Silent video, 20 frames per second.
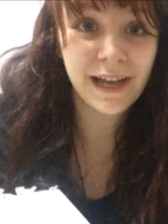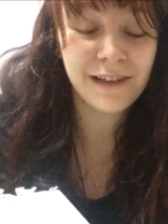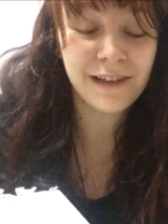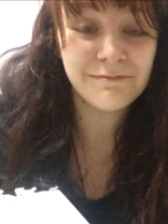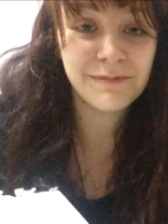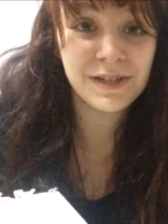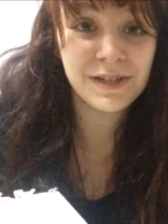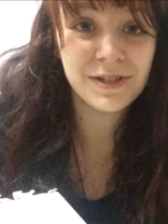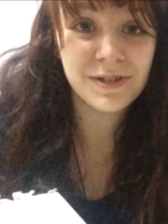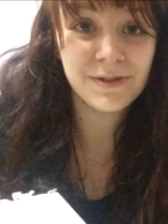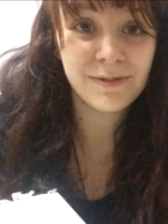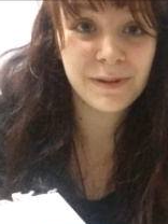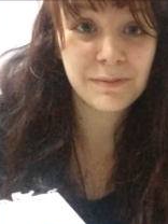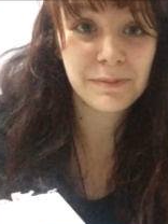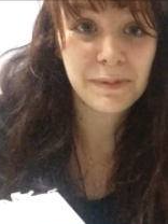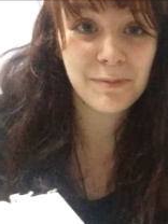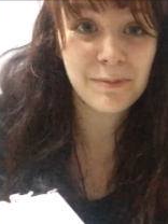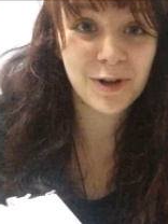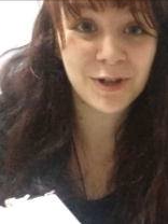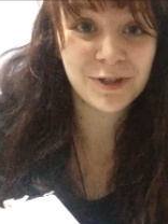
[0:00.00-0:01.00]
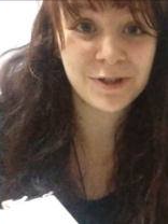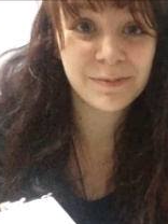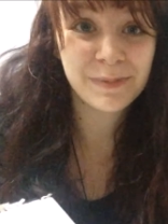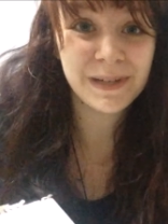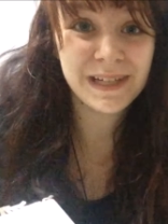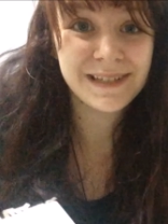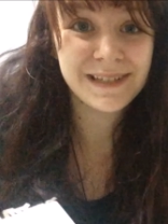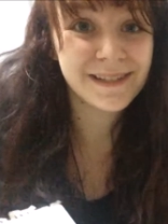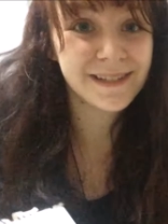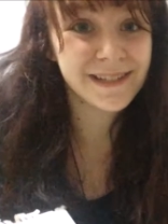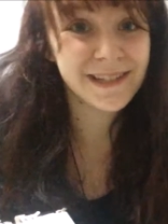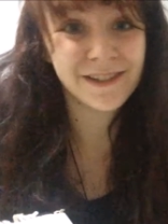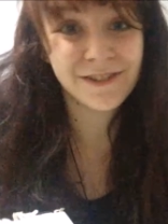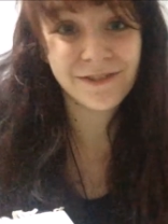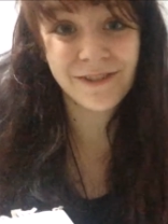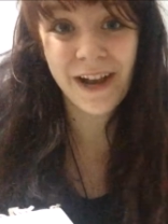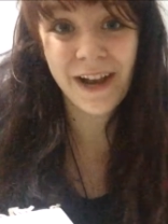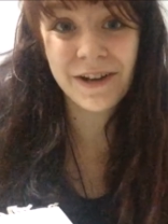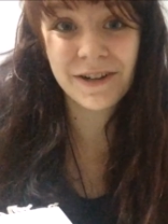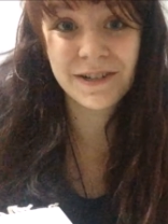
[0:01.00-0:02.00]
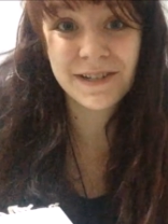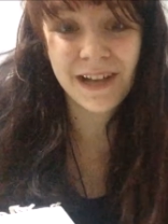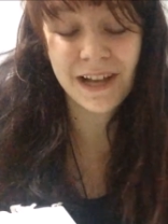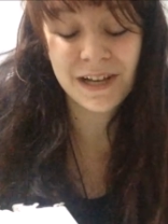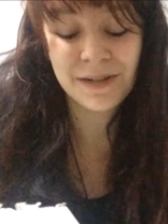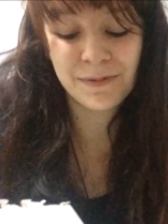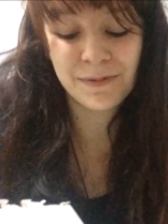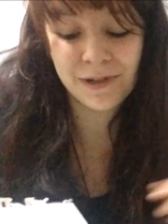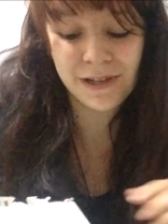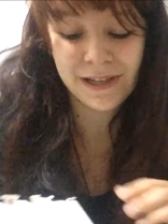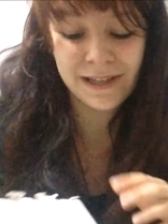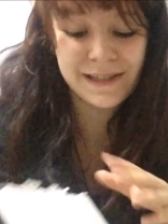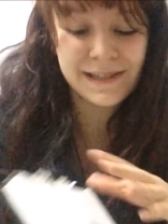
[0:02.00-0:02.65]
I've been doing my marker pieces in the render sketchbook